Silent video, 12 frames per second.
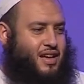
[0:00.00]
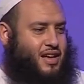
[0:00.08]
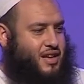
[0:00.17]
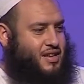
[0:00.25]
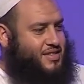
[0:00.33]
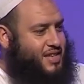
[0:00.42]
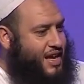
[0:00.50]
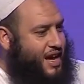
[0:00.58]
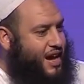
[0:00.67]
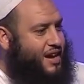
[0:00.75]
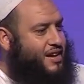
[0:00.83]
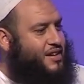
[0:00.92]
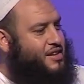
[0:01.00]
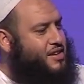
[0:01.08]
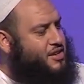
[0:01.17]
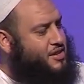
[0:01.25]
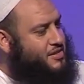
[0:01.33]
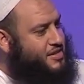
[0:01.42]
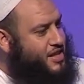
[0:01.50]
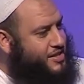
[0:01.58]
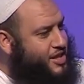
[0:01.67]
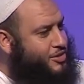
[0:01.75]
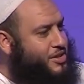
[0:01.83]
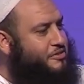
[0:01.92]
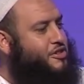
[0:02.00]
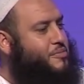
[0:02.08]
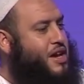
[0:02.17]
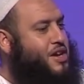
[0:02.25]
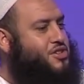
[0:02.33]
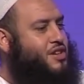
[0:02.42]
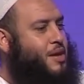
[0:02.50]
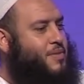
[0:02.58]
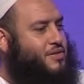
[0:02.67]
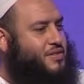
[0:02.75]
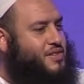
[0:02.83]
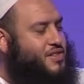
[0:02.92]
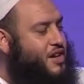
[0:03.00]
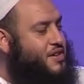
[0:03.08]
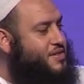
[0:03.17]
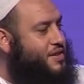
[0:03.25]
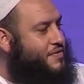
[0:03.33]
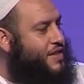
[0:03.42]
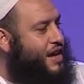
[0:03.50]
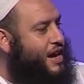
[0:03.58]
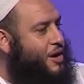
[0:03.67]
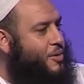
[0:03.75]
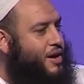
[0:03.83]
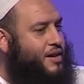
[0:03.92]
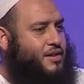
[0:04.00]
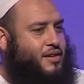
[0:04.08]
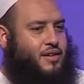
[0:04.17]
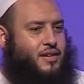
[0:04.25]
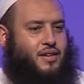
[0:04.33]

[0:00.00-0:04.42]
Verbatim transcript: a as-sa'ah, detailed information about the signs of the hour.